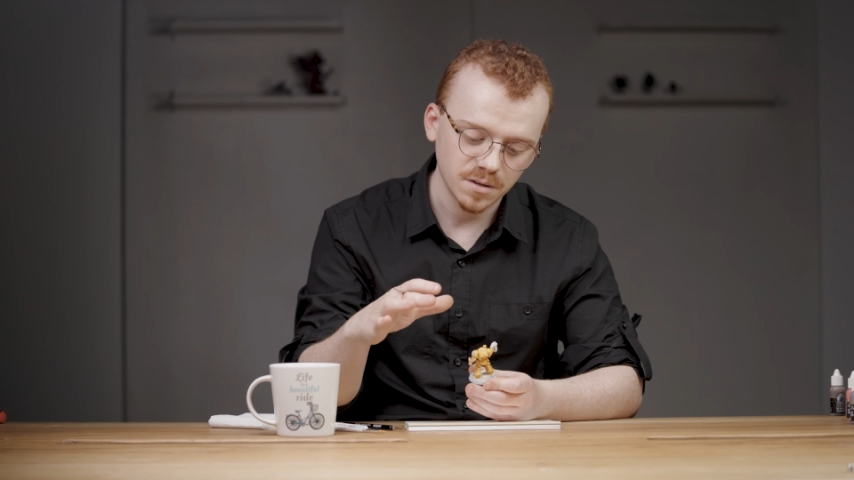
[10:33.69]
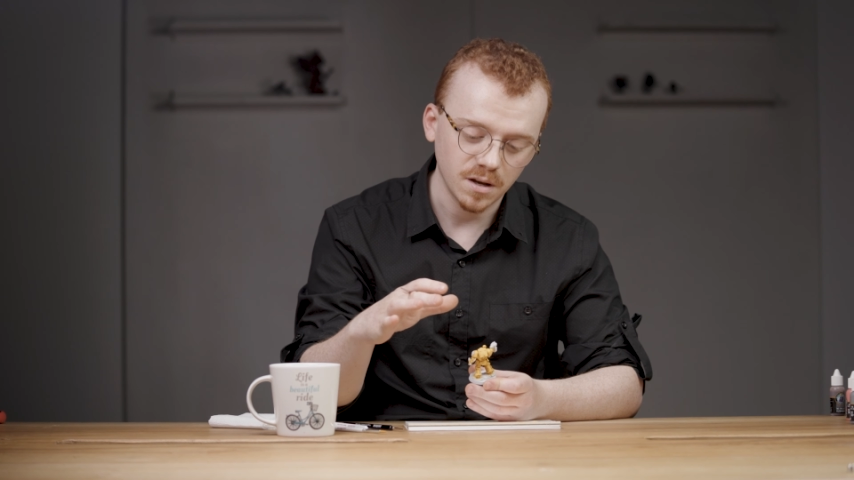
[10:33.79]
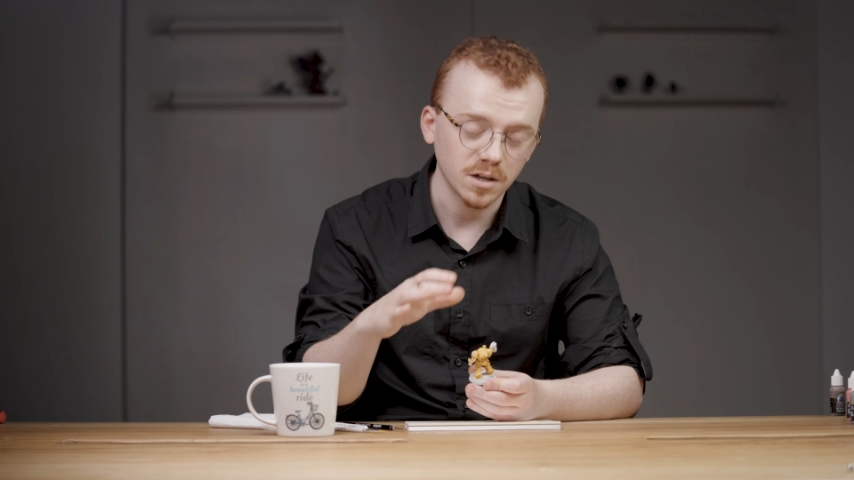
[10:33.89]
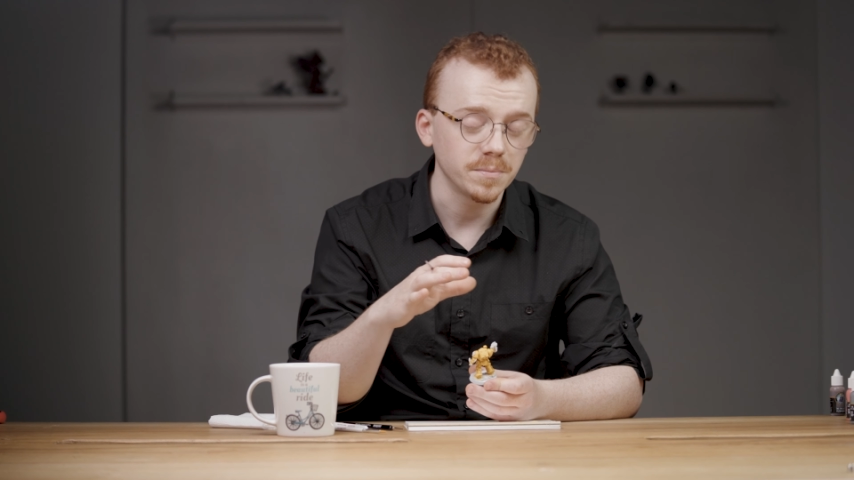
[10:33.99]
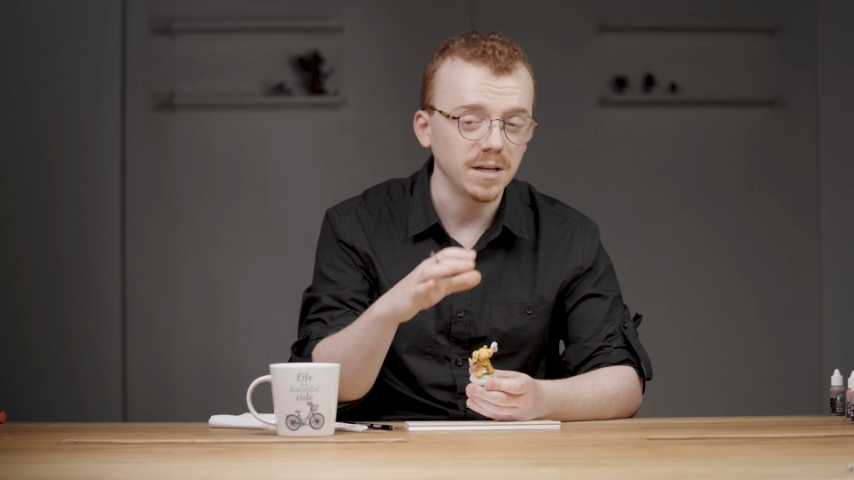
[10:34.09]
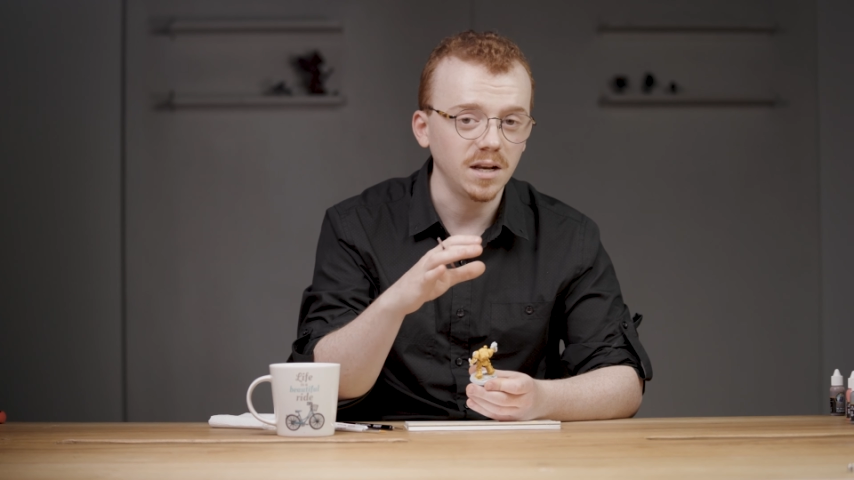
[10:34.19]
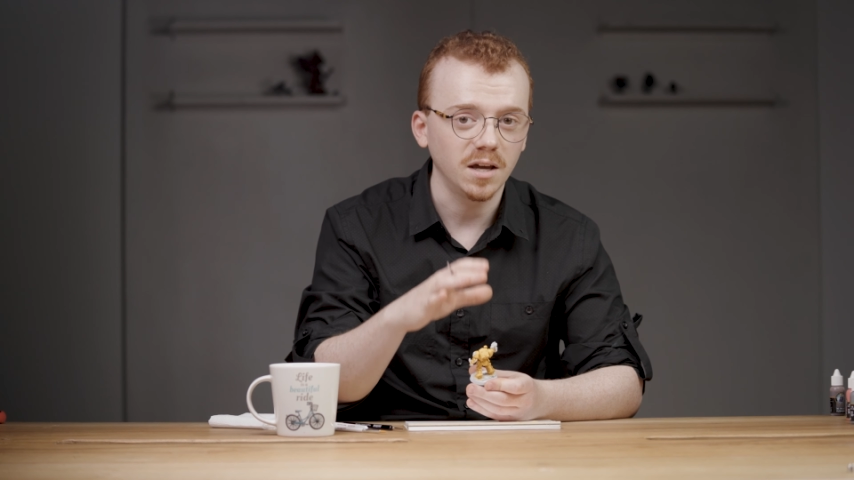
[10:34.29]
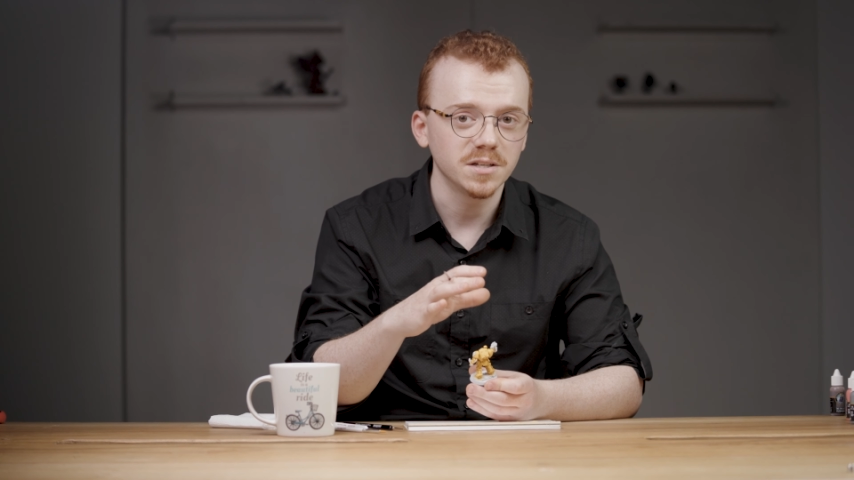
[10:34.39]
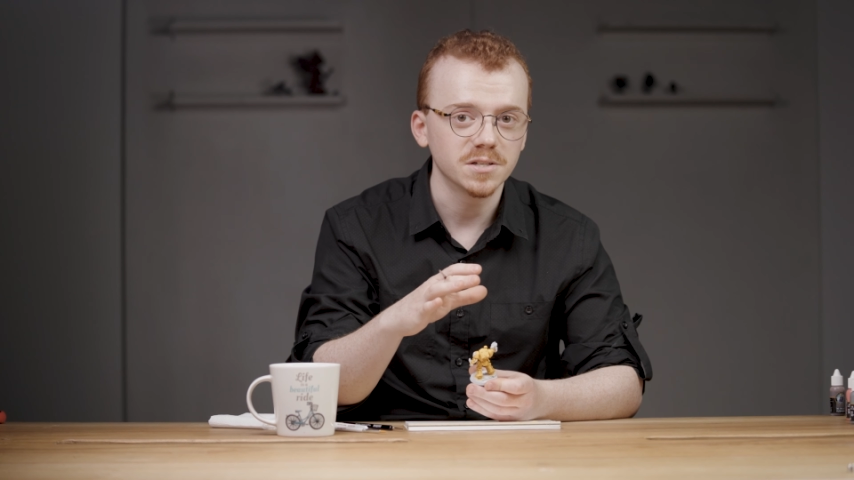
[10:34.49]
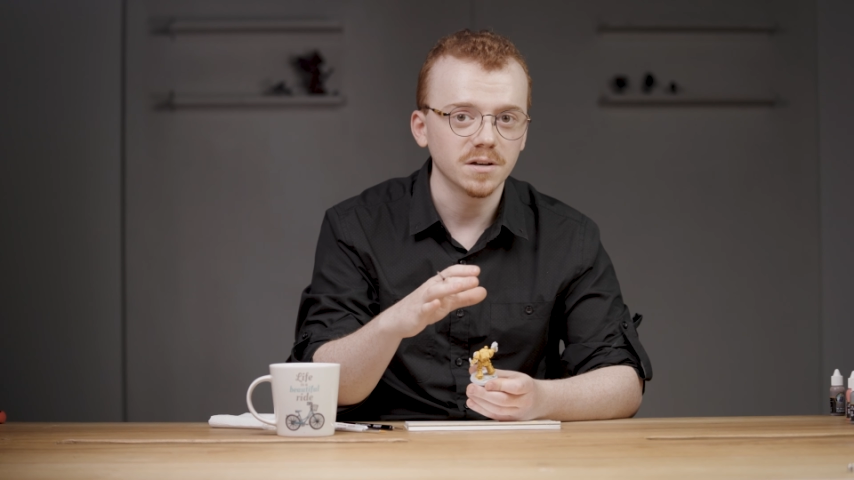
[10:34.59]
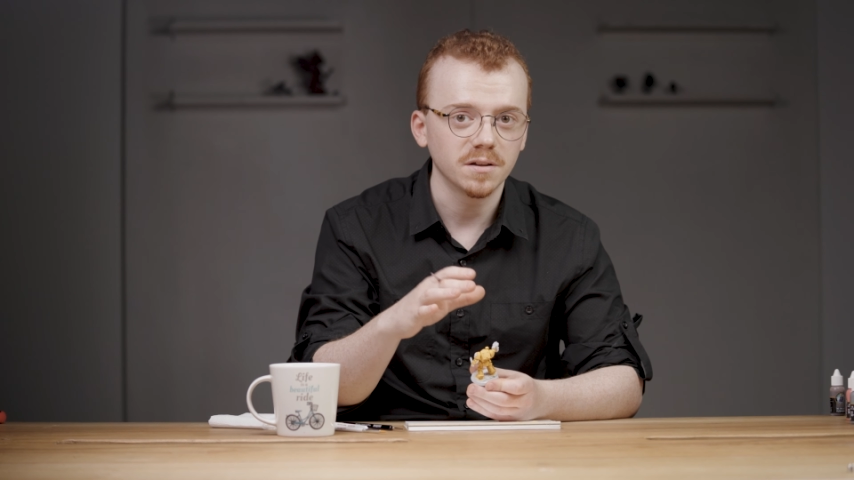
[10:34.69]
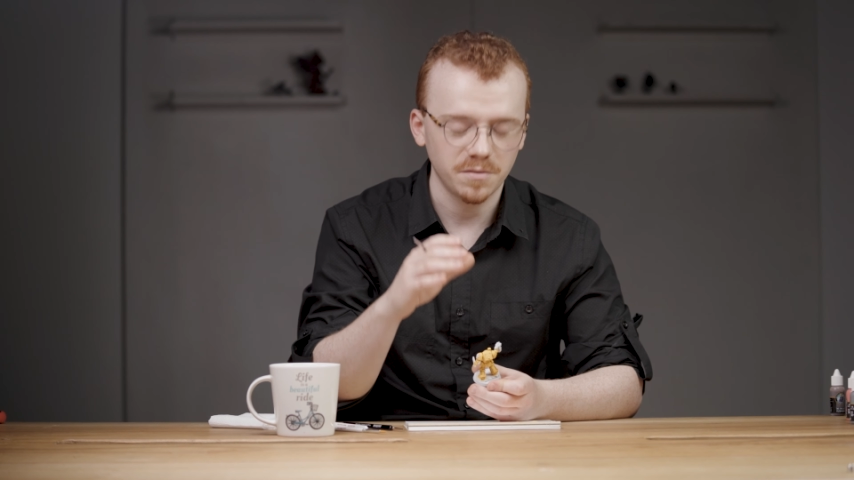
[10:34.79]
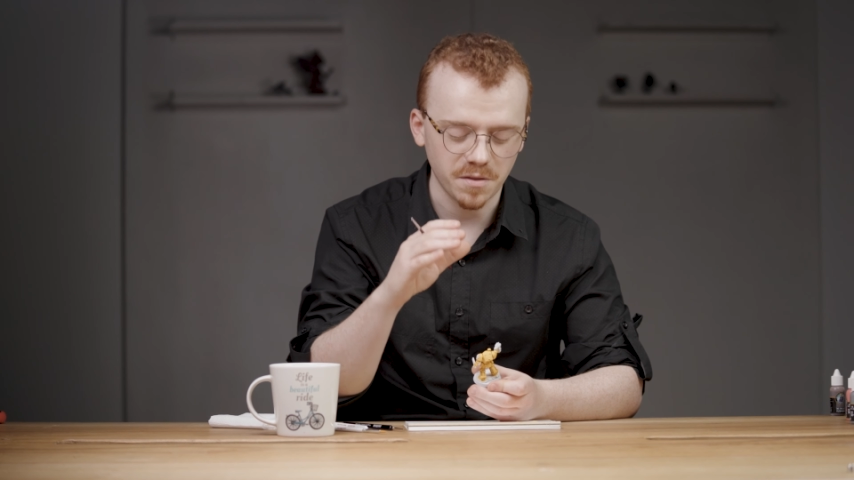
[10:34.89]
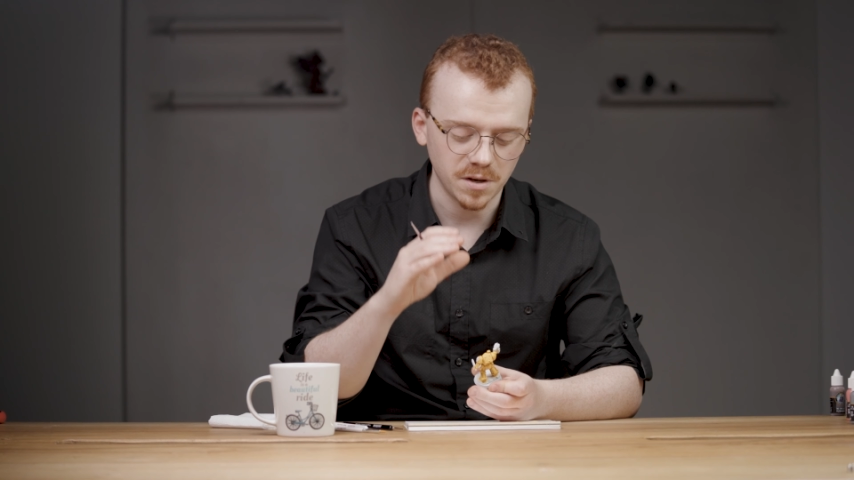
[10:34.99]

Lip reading: are going to be lighter than